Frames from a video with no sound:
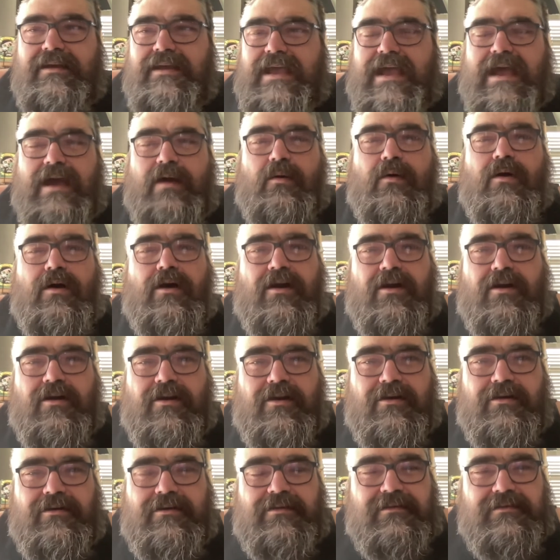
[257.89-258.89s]
how
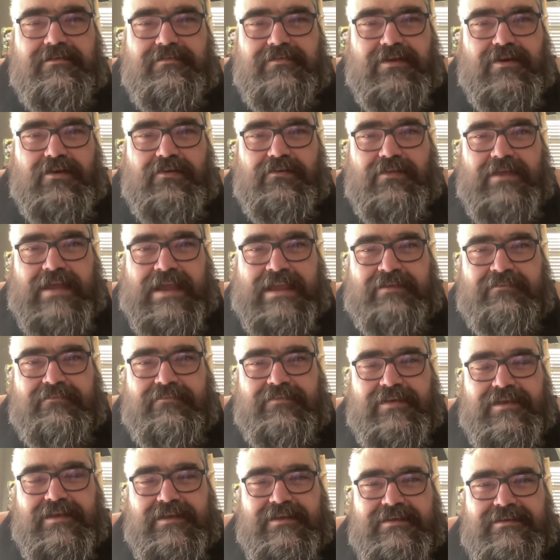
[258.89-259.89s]
hard their life
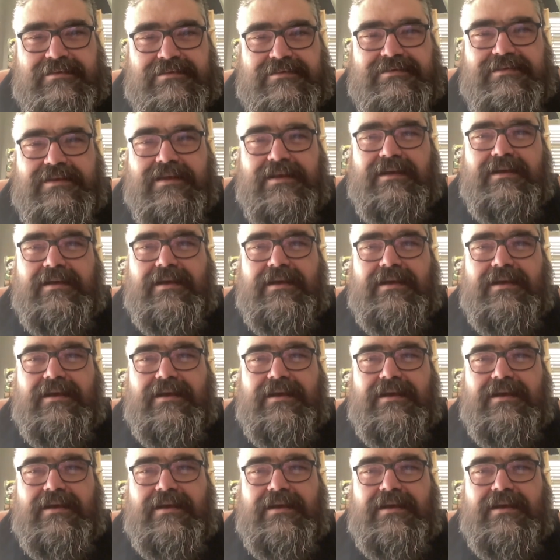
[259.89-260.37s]
is,